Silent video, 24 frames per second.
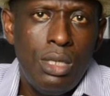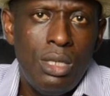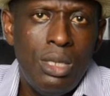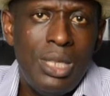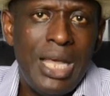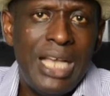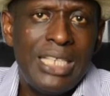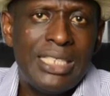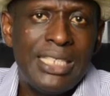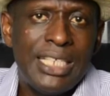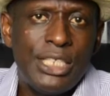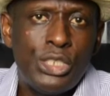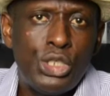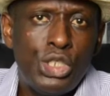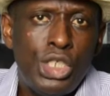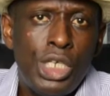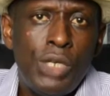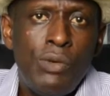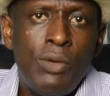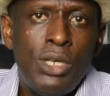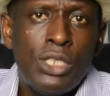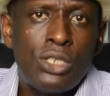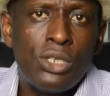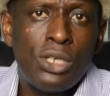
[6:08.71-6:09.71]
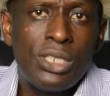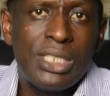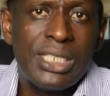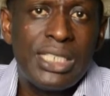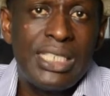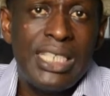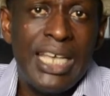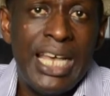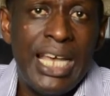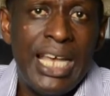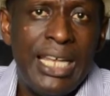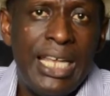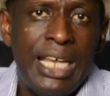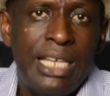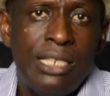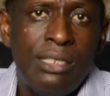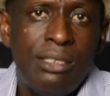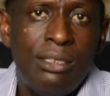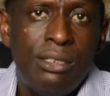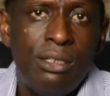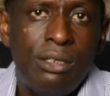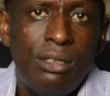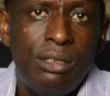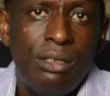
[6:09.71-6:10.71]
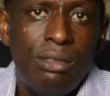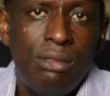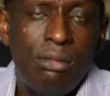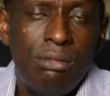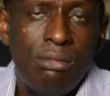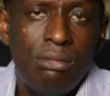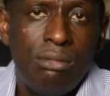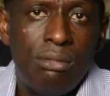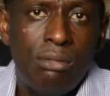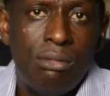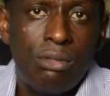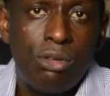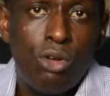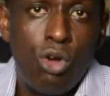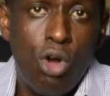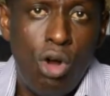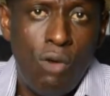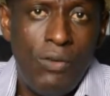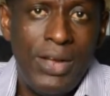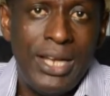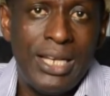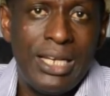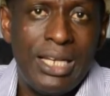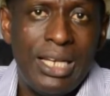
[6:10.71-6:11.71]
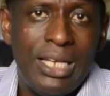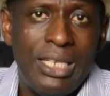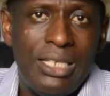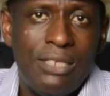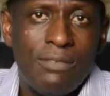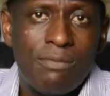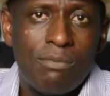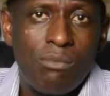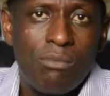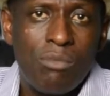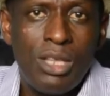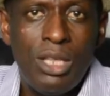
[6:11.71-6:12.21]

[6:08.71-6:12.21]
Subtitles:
There is a series on CNN currently.